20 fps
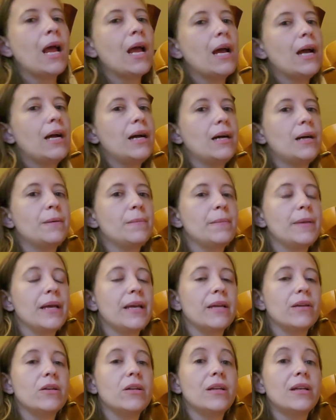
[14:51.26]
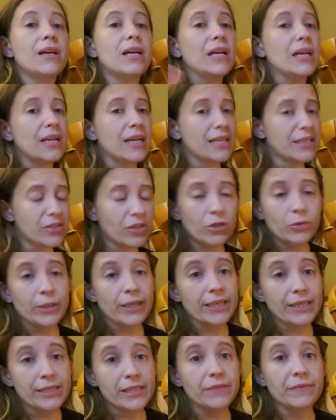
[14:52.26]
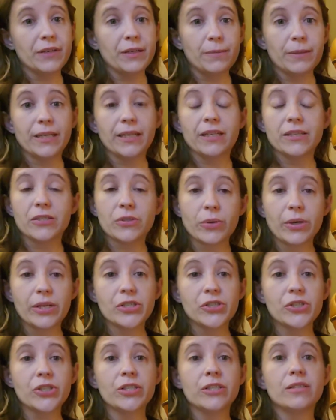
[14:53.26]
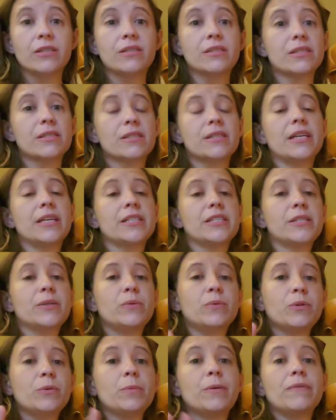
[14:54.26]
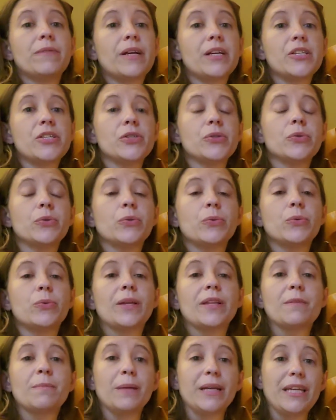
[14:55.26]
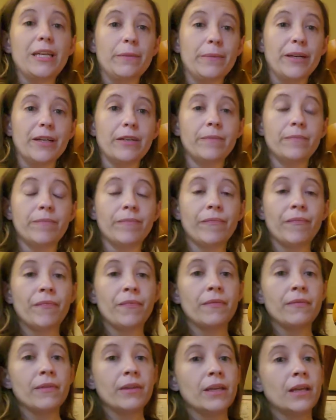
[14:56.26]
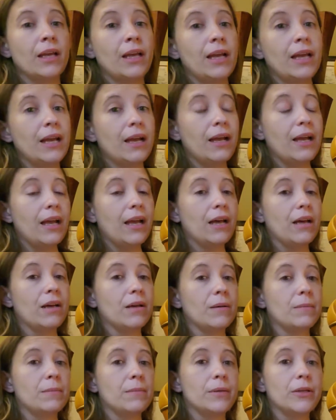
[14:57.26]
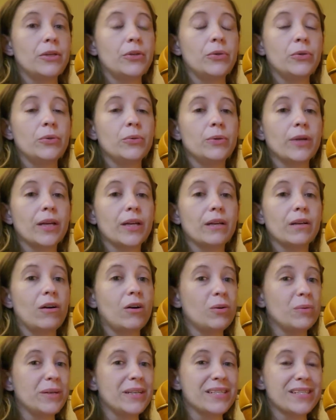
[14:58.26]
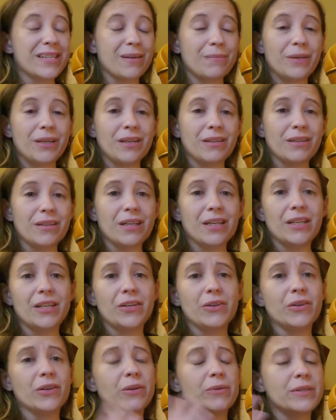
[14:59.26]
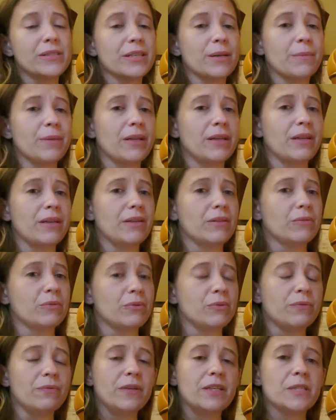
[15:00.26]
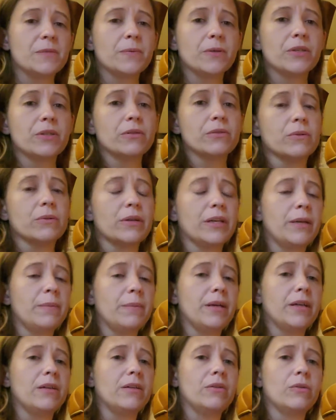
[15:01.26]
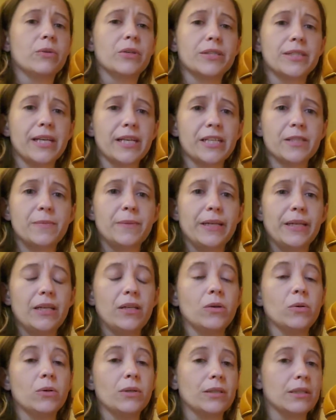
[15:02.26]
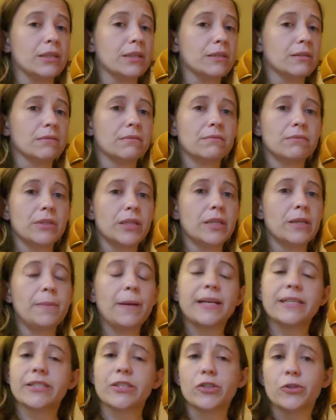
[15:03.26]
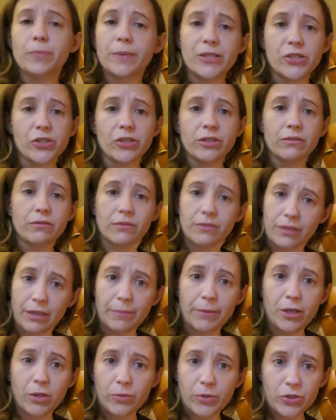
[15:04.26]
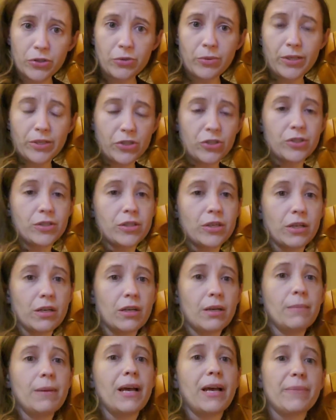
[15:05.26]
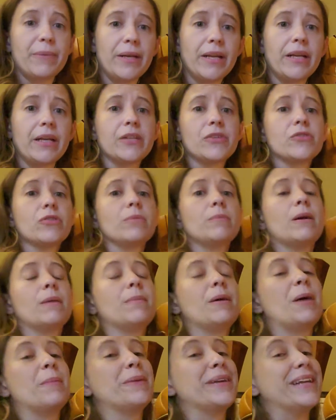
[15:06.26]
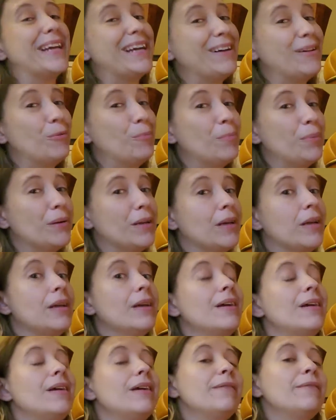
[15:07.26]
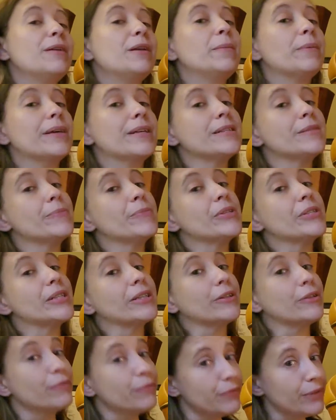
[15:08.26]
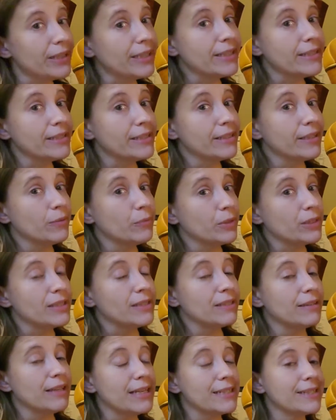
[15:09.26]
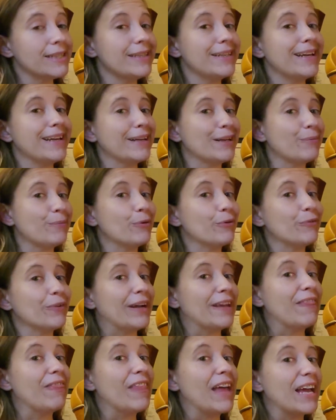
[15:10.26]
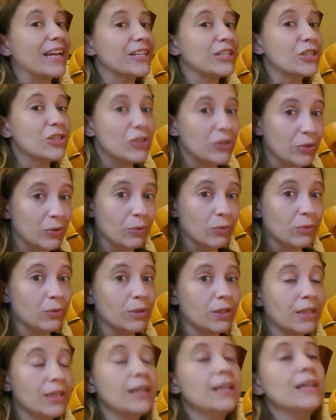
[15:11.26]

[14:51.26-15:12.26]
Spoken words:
And as always, if anybody has questions, Nancy will provide you with my email. You can always get me online. You can always get me through Facebook email or text me or send a passenger pigeon. Let me know what your questions are. I'm happy to answer them. I'm happy to help. If anybody's missing their fix and wants a lesson, I can provide that too.